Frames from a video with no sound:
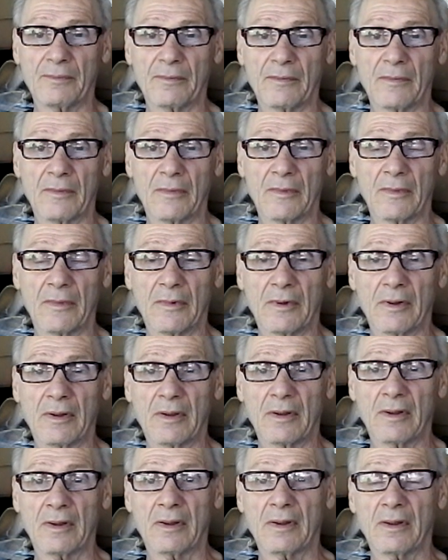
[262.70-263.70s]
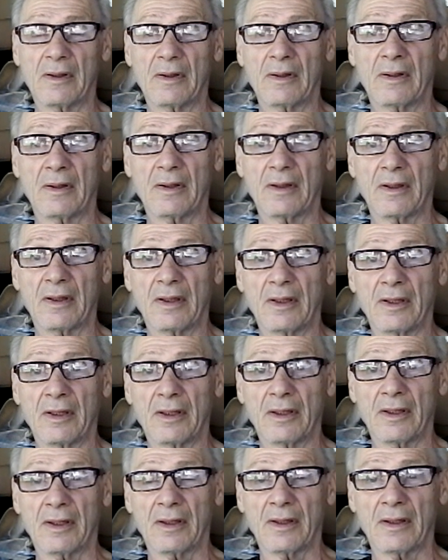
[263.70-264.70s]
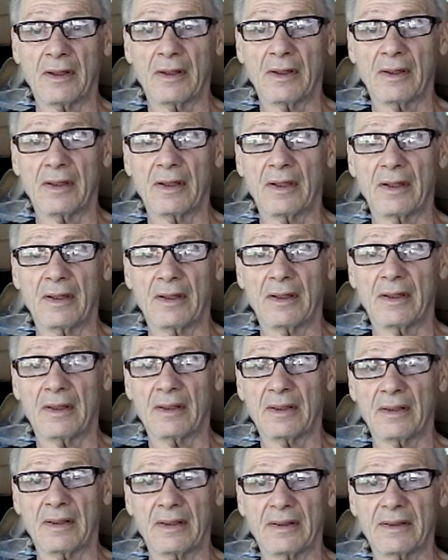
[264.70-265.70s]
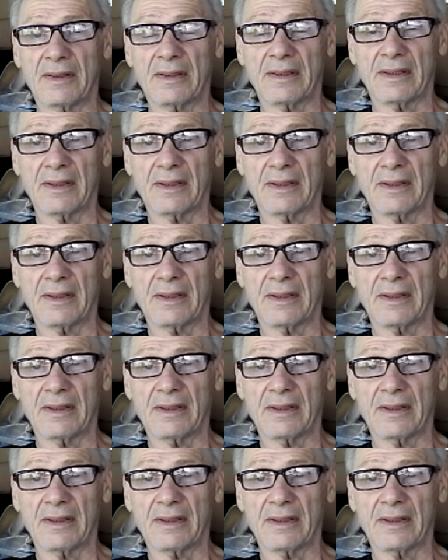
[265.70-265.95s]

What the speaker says: Nothing is said.